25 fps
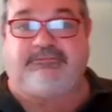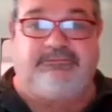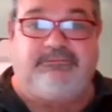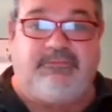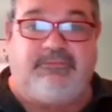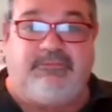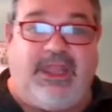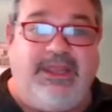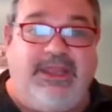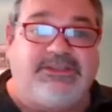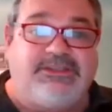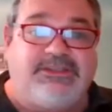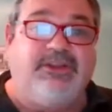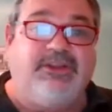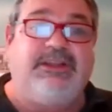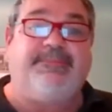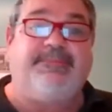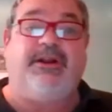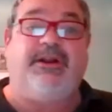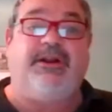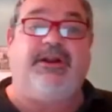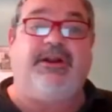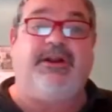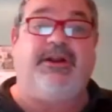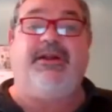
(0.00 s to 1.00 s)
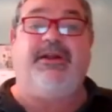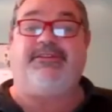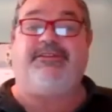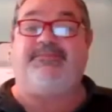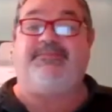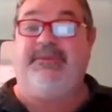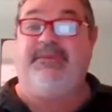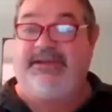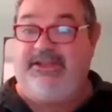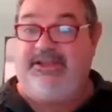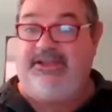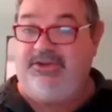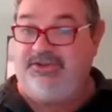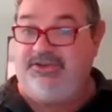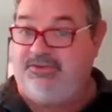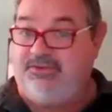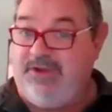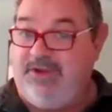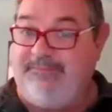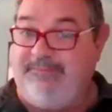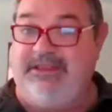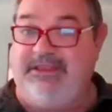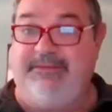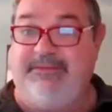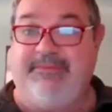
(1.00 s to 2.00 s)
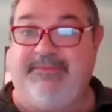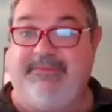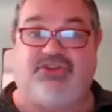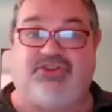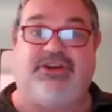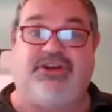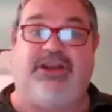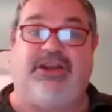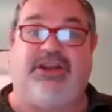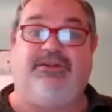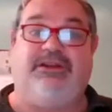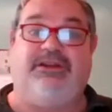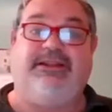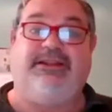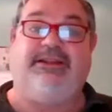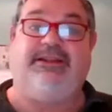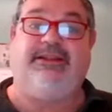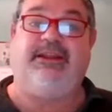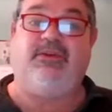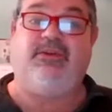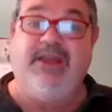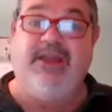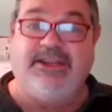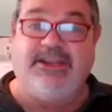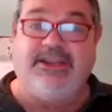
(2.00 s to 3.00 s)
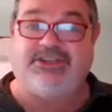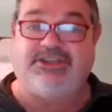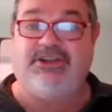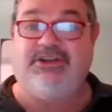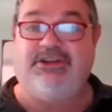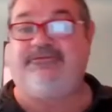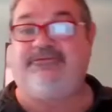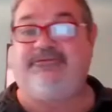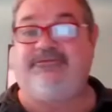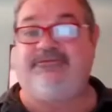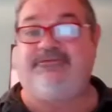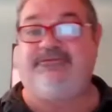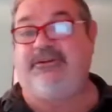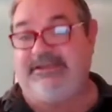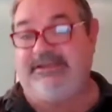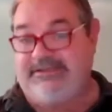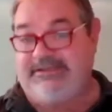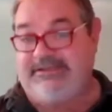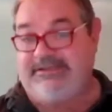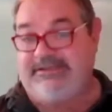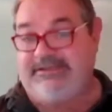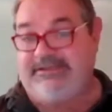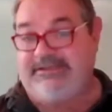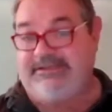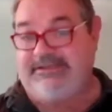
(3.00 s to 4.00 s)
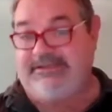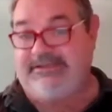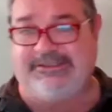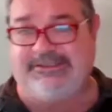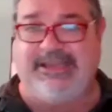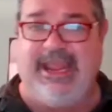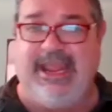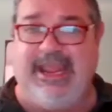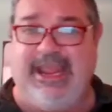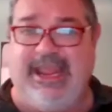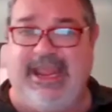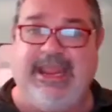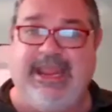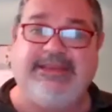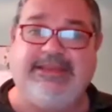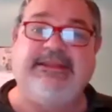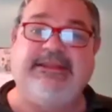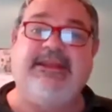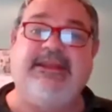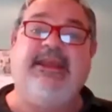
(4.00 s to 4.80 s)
So the problem has been reduced to m-dimensional nonlinear equation for the synchronization state,